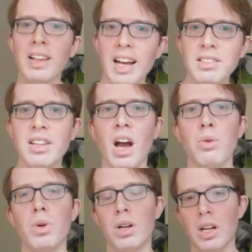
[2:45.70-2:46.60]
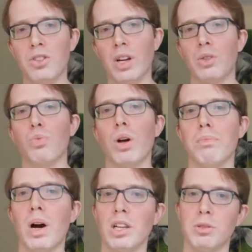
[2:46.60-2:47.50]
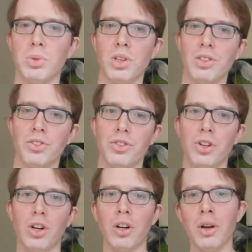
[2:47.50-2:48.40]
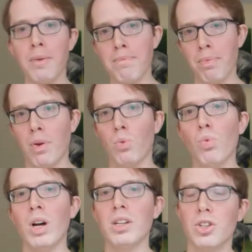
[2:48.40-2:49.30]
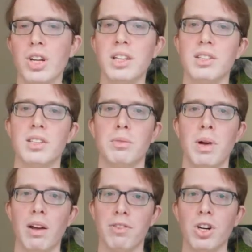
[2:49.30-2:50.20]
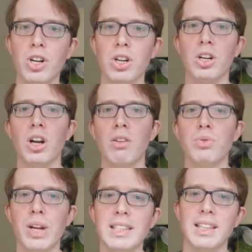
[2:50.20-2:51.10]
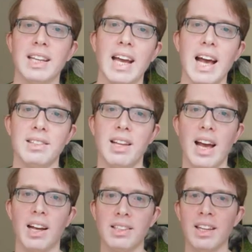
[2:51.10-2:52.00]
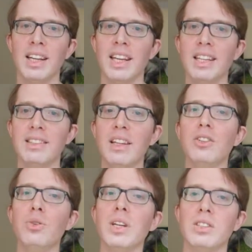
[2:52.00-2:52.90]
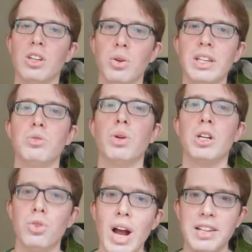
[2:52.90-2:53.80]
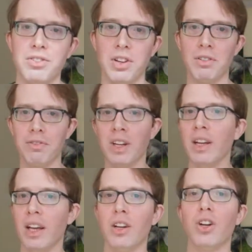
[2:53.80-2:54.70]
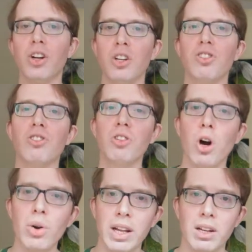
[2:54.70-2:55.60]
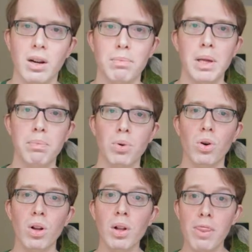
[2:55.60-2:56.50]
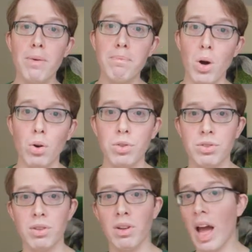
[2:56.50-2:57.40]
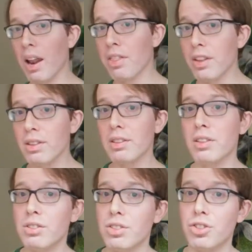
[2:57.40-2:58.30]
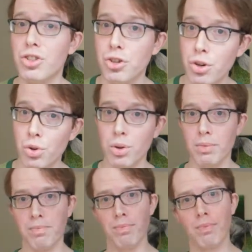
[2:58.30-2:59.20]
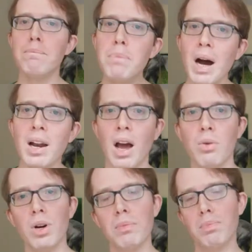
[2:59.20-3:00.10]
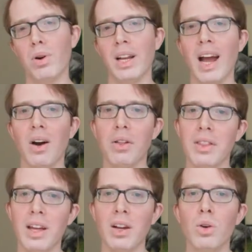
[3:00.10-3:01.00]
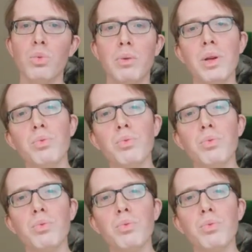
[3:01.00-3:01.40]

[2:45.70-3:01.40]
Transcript: Lastly, I want to address one possible concern. One criticism I've heard of raising the gas tax is that doing so is regressive. It hurts low-income people the most. And I think that this is true. But I want to point out that when